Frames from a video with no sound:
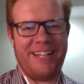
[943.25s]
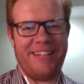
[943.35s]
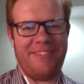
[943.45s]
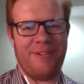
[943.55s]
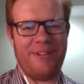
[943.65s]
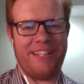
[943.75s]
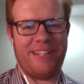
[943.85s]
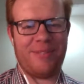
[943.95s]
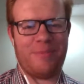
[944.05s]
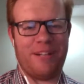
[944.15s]
If you want to get
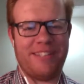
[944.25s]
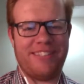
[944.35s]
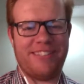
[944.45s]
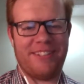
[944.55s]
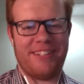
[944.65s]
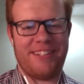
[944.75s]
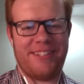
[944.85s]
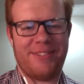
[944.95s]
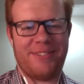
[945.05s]
those prices, I'll get those for